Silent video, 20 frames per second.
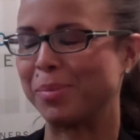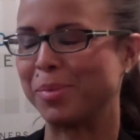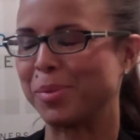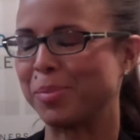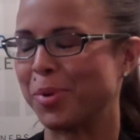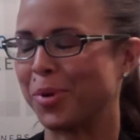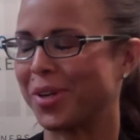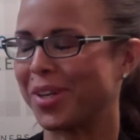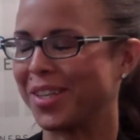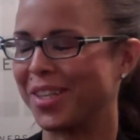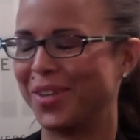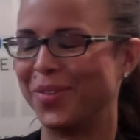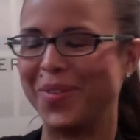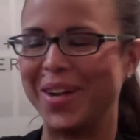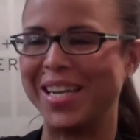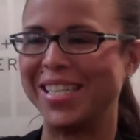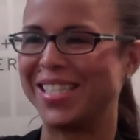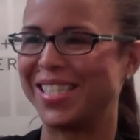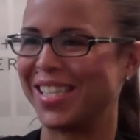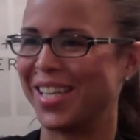I'm smirking to
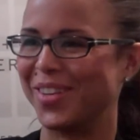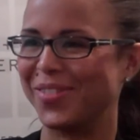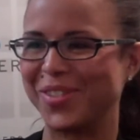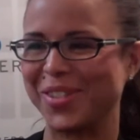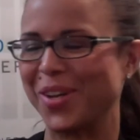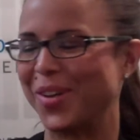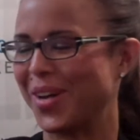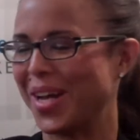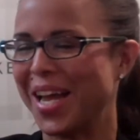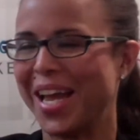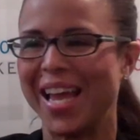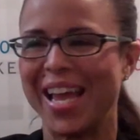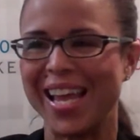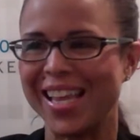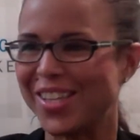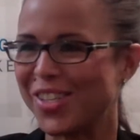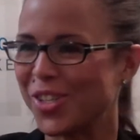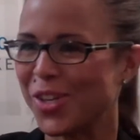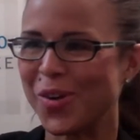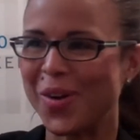myself.
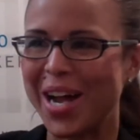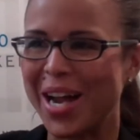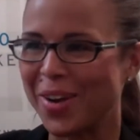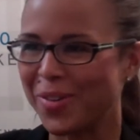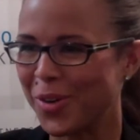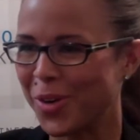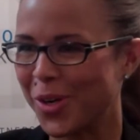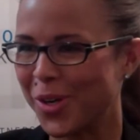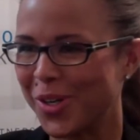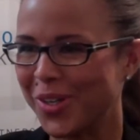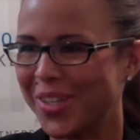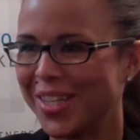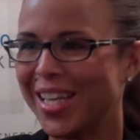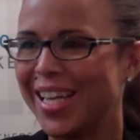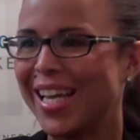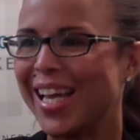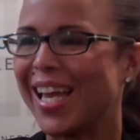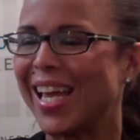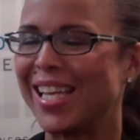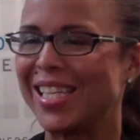There's no eye
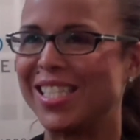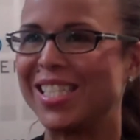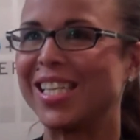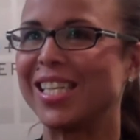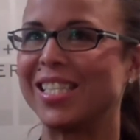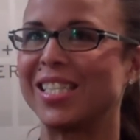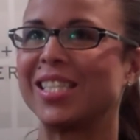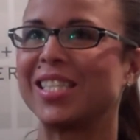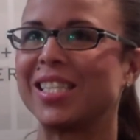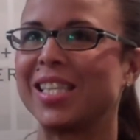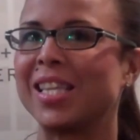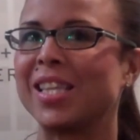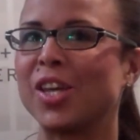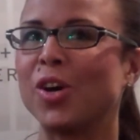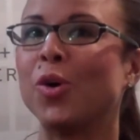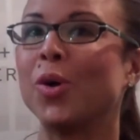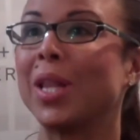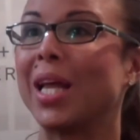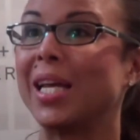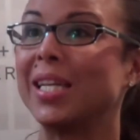roll. Right. It's just the
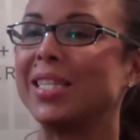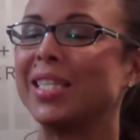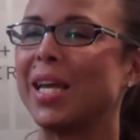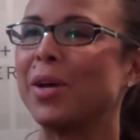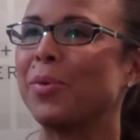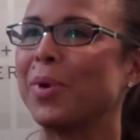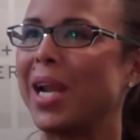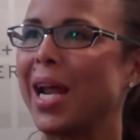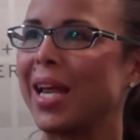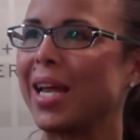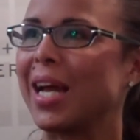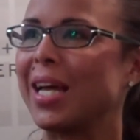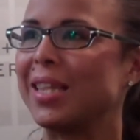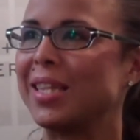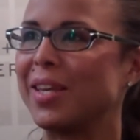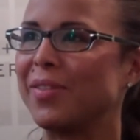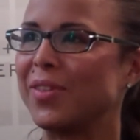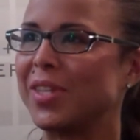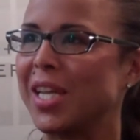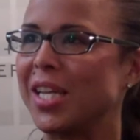whole idea when I got
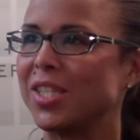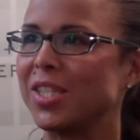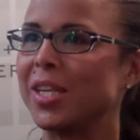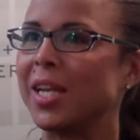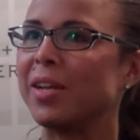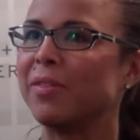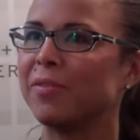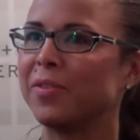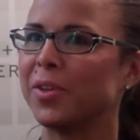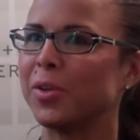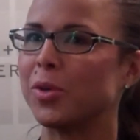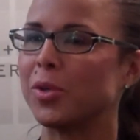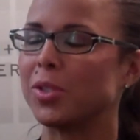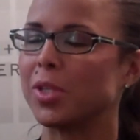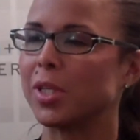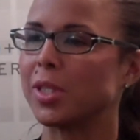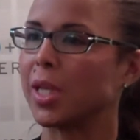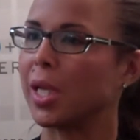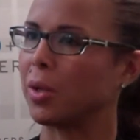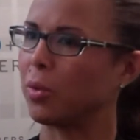the invitation to influence, I
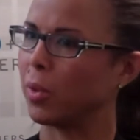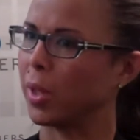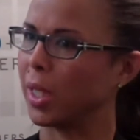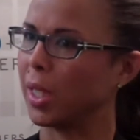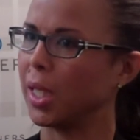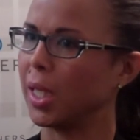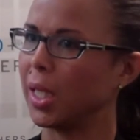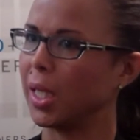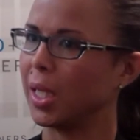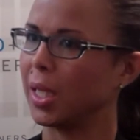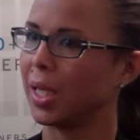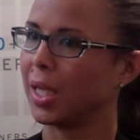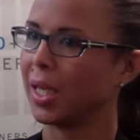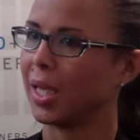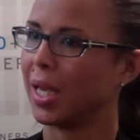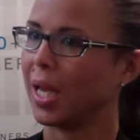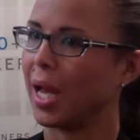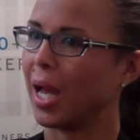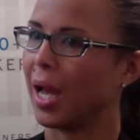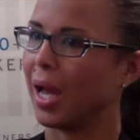was like, really?
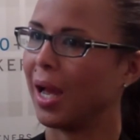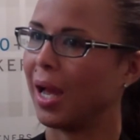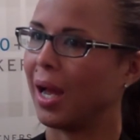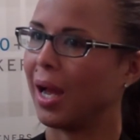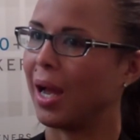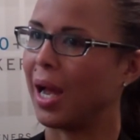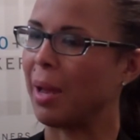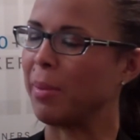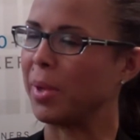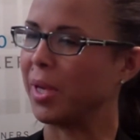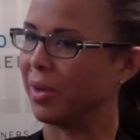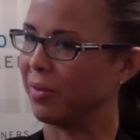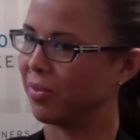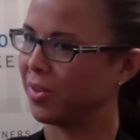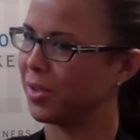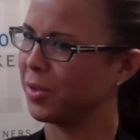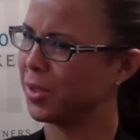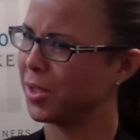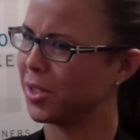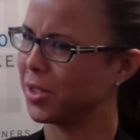I'm an
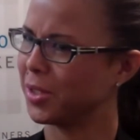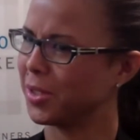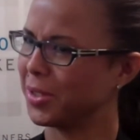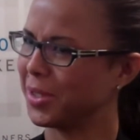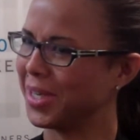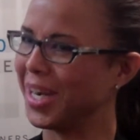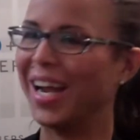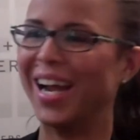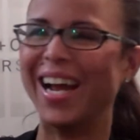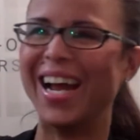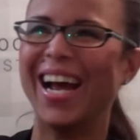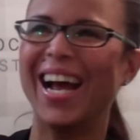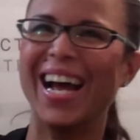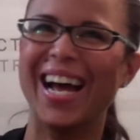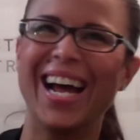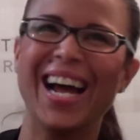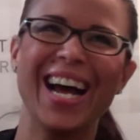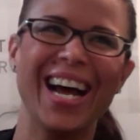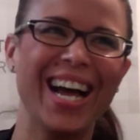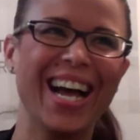influencer?
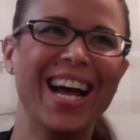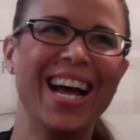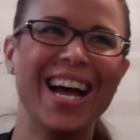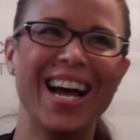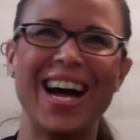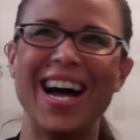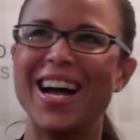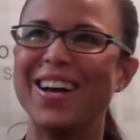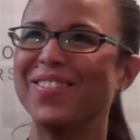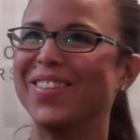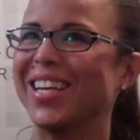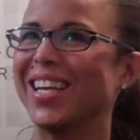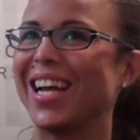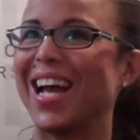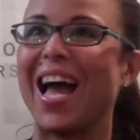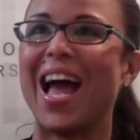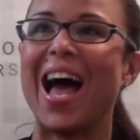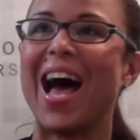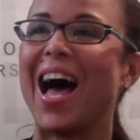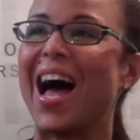I'm like,
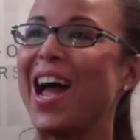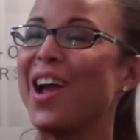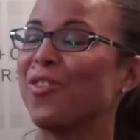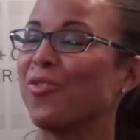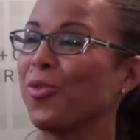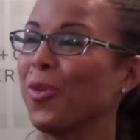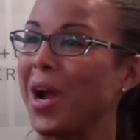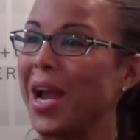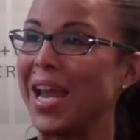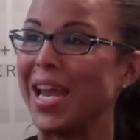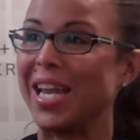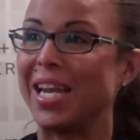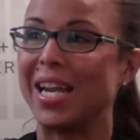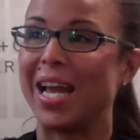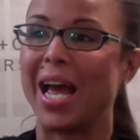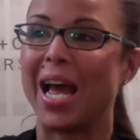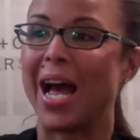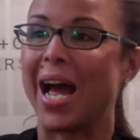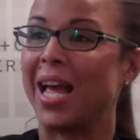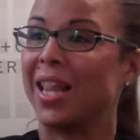I write,
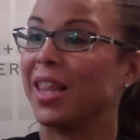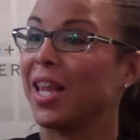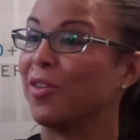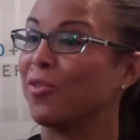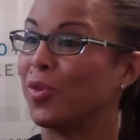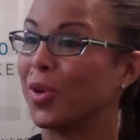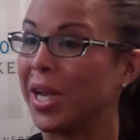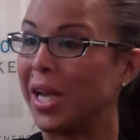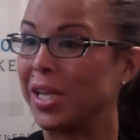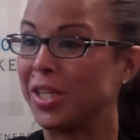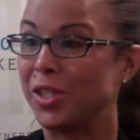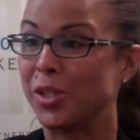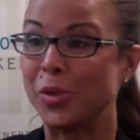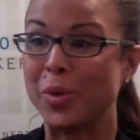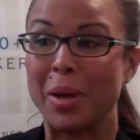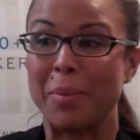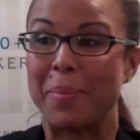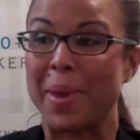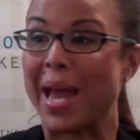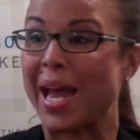I love what I do,
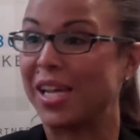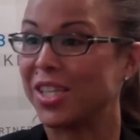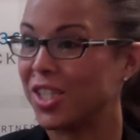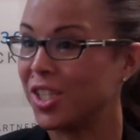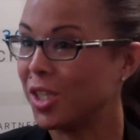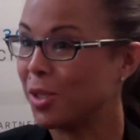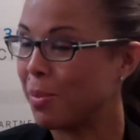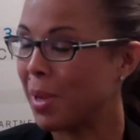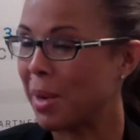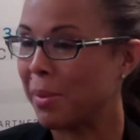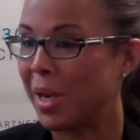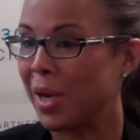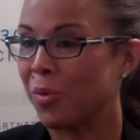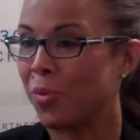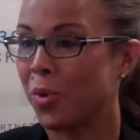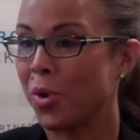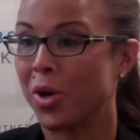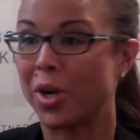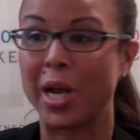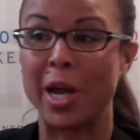I'm passionate about my
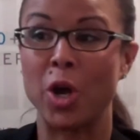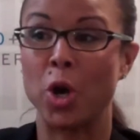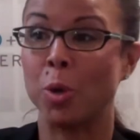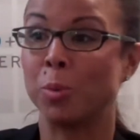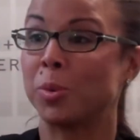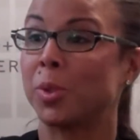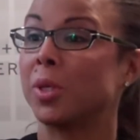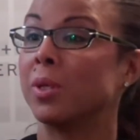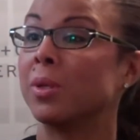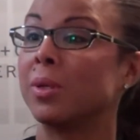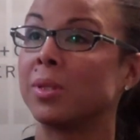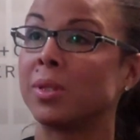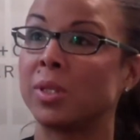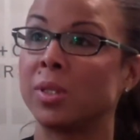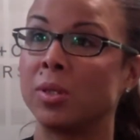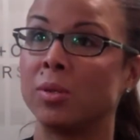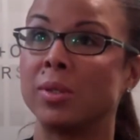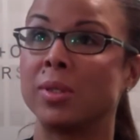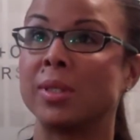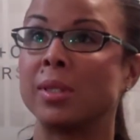work, I hope to
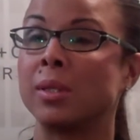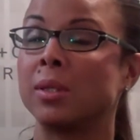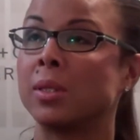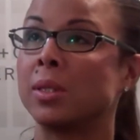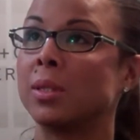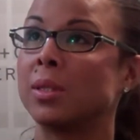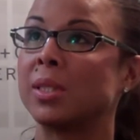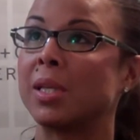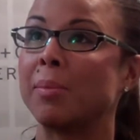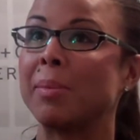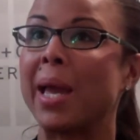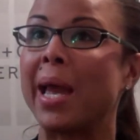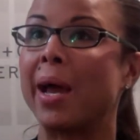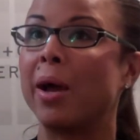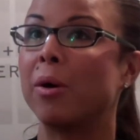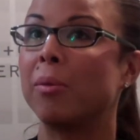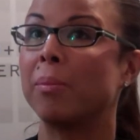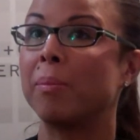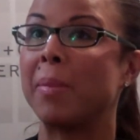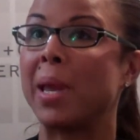
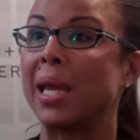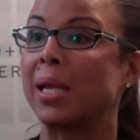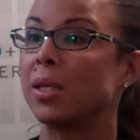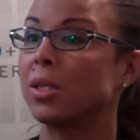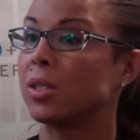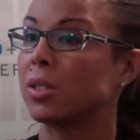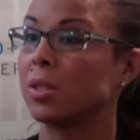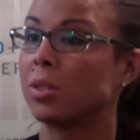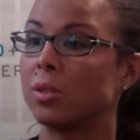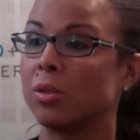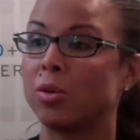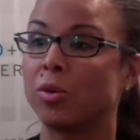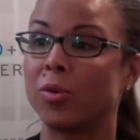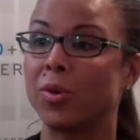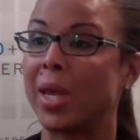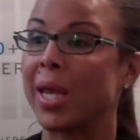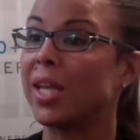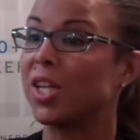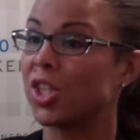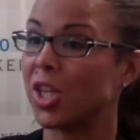somehow manage to
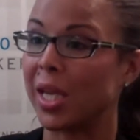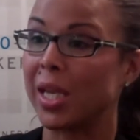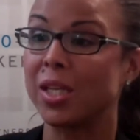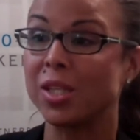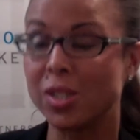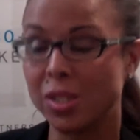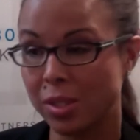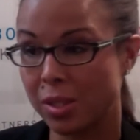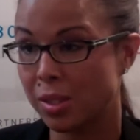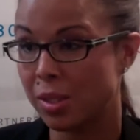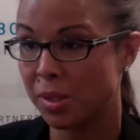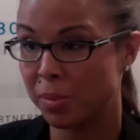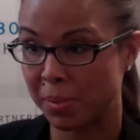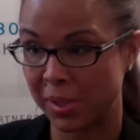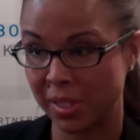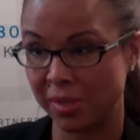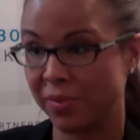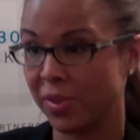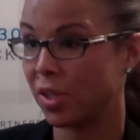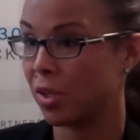create change in
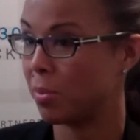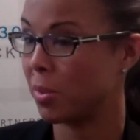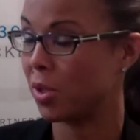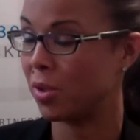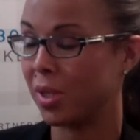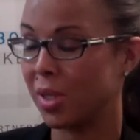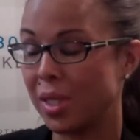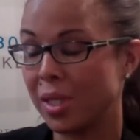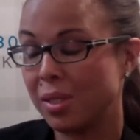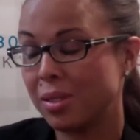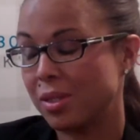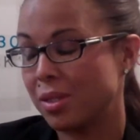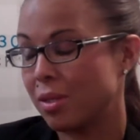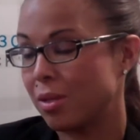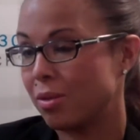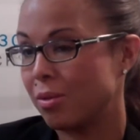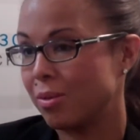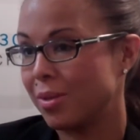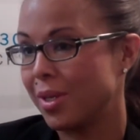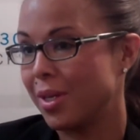specific communities,
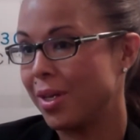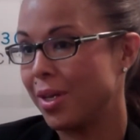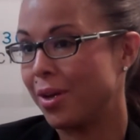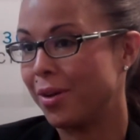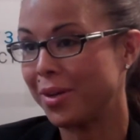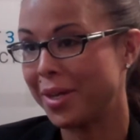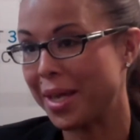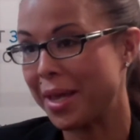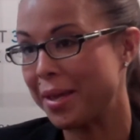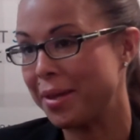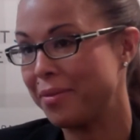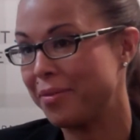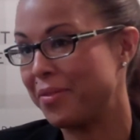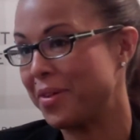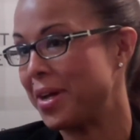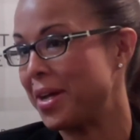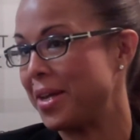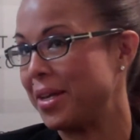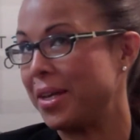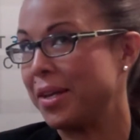so, okay,
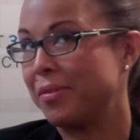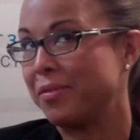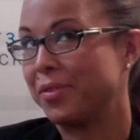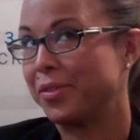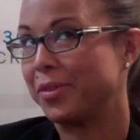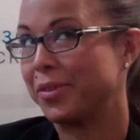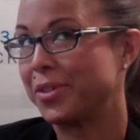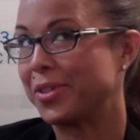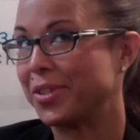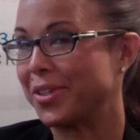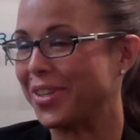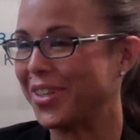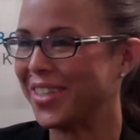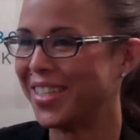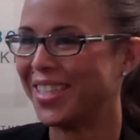fine, influencer.